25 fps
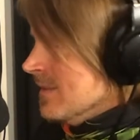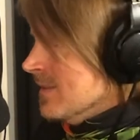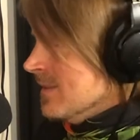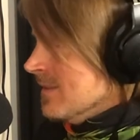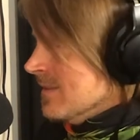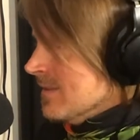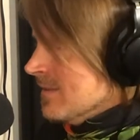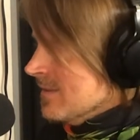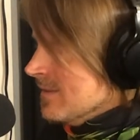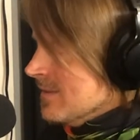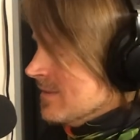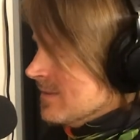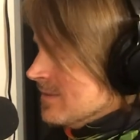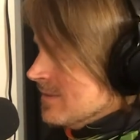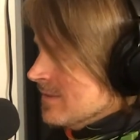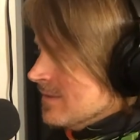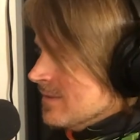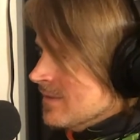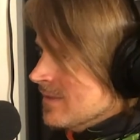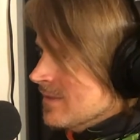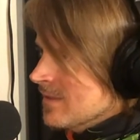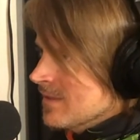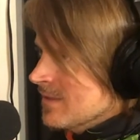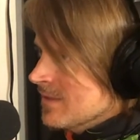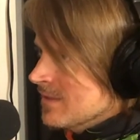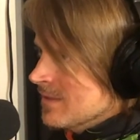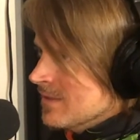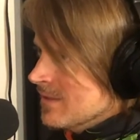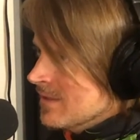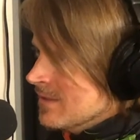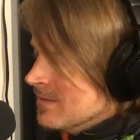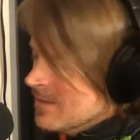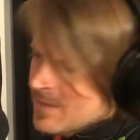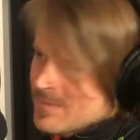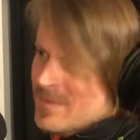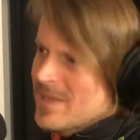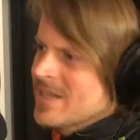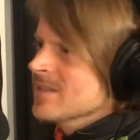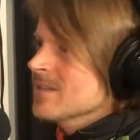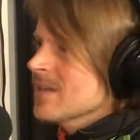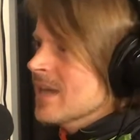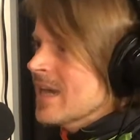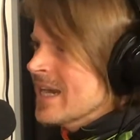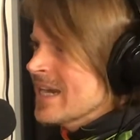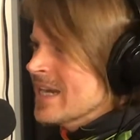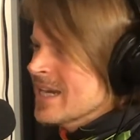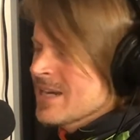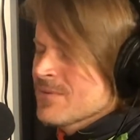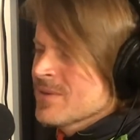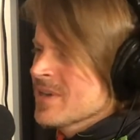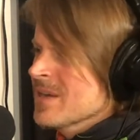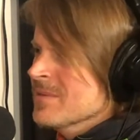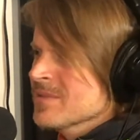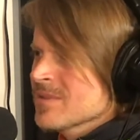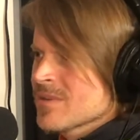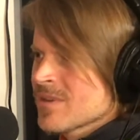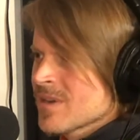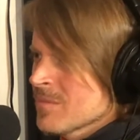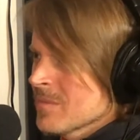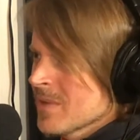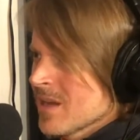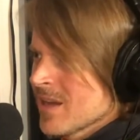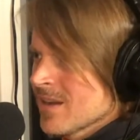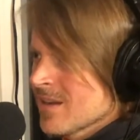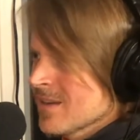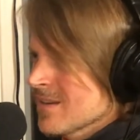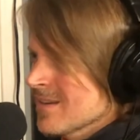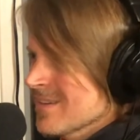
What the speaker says: Depending on what you're doing. I don't know what I'm talking